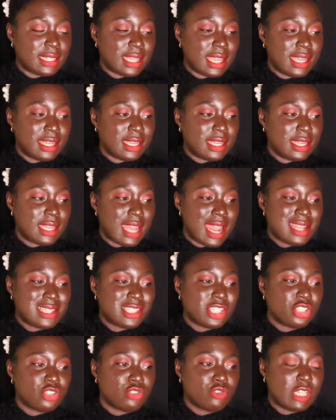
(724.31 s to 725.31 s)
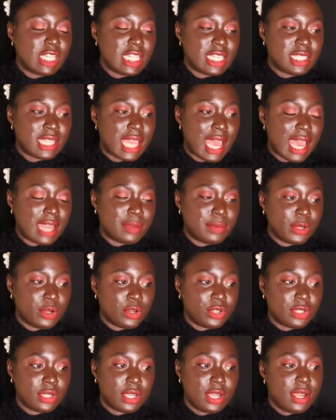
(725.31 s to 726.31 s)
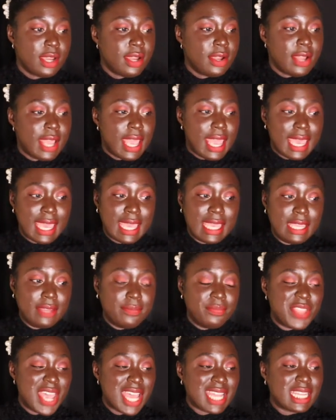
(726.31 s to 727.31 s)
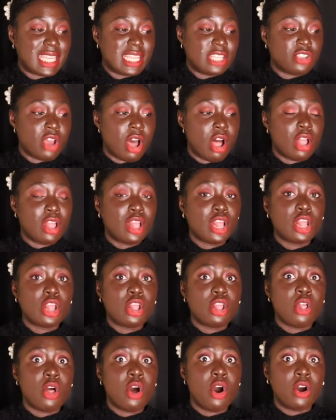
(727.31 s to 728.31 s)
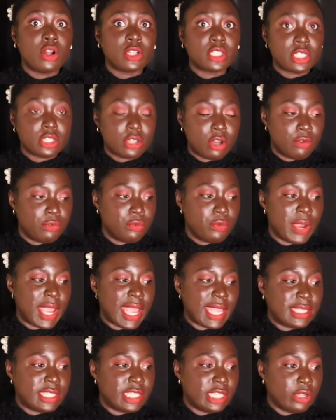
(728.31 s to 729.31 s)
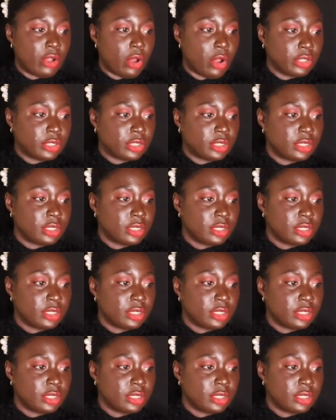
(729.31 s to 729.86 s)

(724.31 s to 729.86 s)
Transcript: And that's just really sad because, that is a lot of weight she lost.